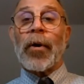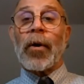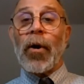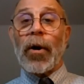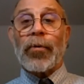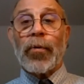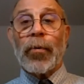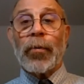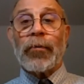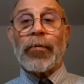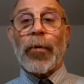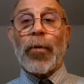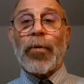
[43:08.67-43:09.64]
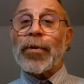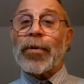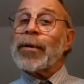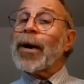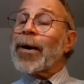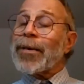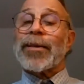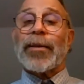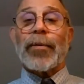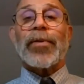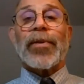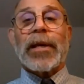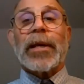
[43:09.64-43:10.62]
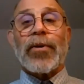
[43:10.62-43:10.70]
cartoon version, I still
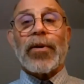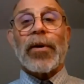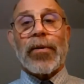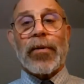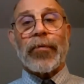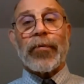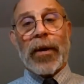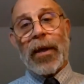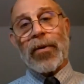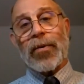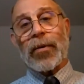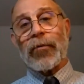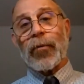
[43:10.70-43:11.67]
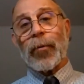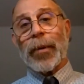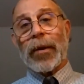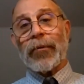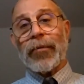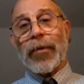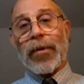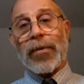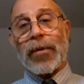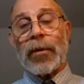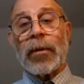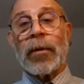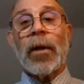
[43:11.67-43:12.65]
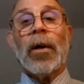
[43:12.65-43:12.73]
see a justification for big
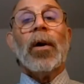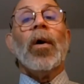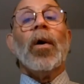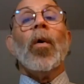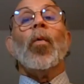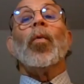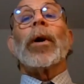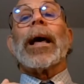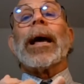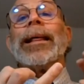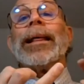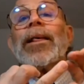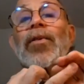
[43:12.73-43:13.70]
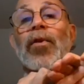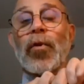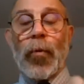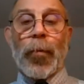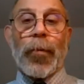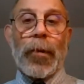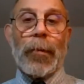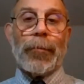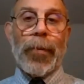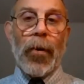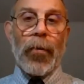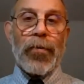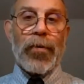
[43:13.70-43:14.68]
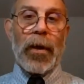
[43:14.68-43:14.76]
fiscal. When I
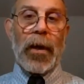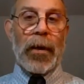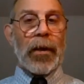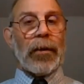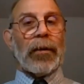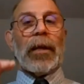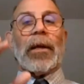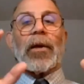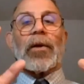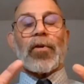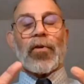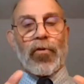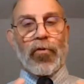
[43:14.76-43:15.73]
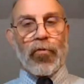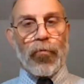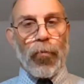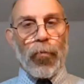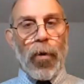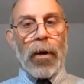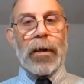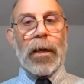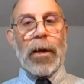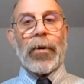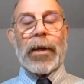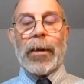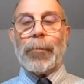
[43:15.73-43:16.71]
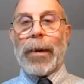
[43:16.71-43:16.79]
superimpose on it the
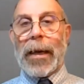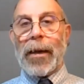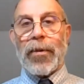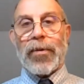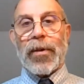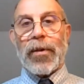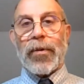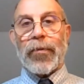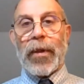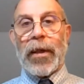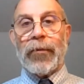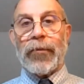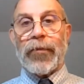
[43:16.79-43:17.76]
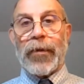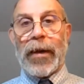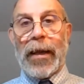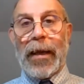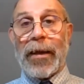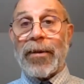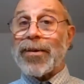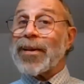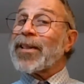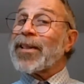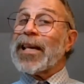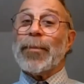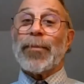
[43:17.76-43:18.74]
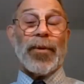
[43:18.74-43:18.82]
extraordinary imbalances in finance, it
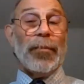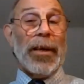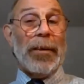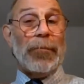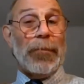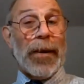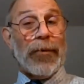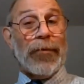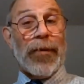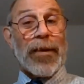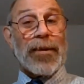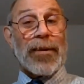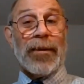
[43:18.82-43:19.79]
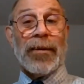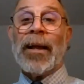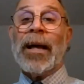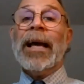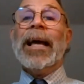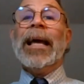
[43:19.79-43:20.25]
seems to me big fiscal,